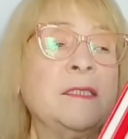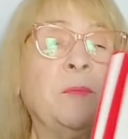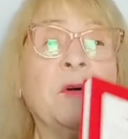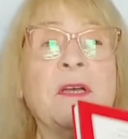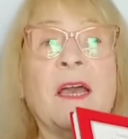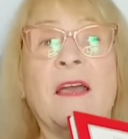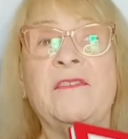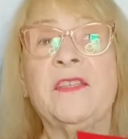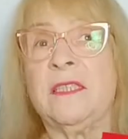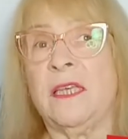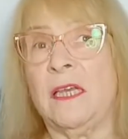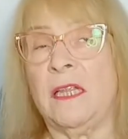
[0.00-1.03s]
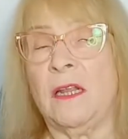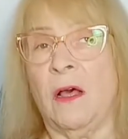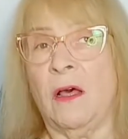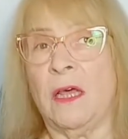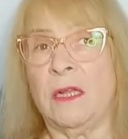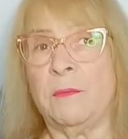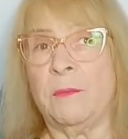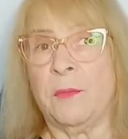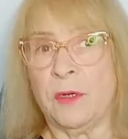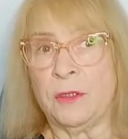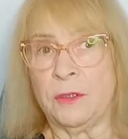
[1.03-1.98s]
book I've seen on
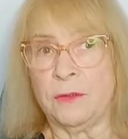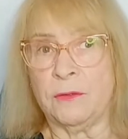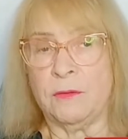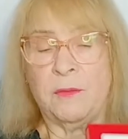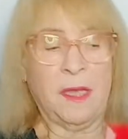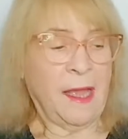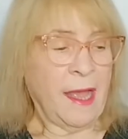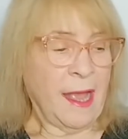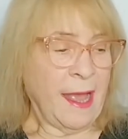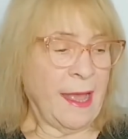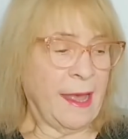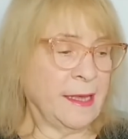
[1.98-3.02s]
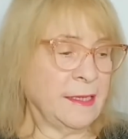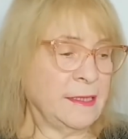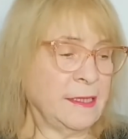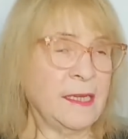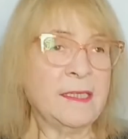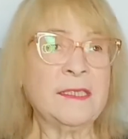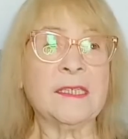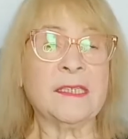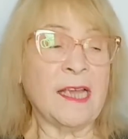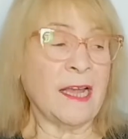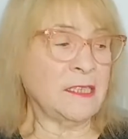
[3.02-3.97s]
BookTube, and it's a
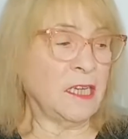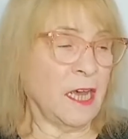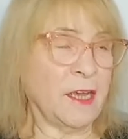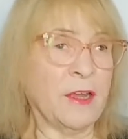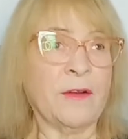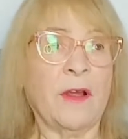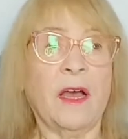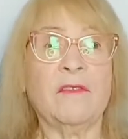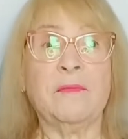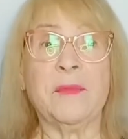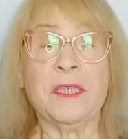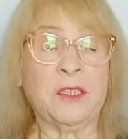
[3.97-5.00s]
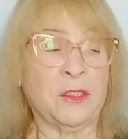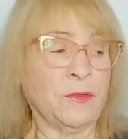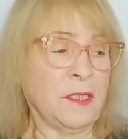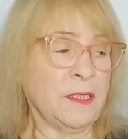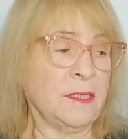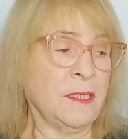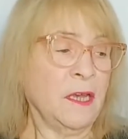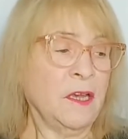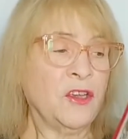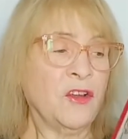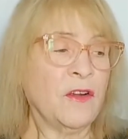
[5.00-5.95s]
satire of mysteries.
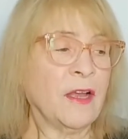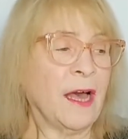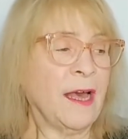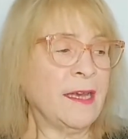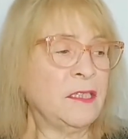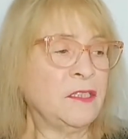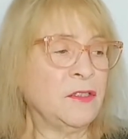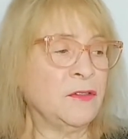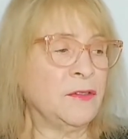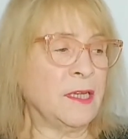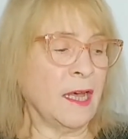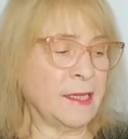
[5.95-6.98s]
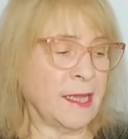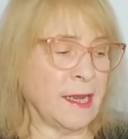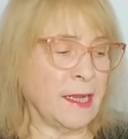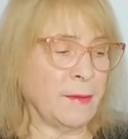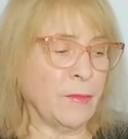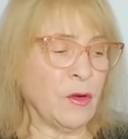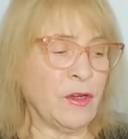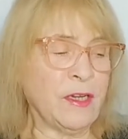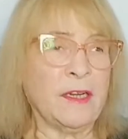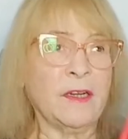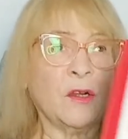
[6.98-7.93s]
Your Guide to Not Getting Murdered in a